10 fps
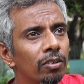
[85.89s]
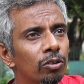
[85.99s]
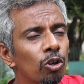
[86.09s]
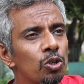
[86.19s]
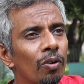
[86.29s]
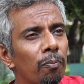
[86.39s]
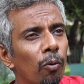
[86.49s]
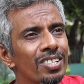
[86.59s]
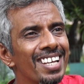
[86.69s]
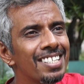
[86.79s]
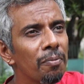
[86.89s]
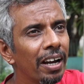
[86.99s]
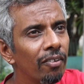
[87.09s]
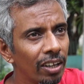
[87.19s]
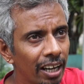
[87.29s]
those who are possessed
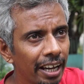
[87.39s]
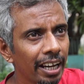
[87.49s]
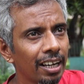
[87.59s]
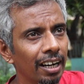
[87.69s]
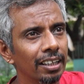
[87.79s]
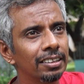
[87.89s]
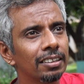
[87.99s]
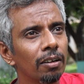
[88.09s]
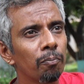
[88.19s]
by Vinayakas,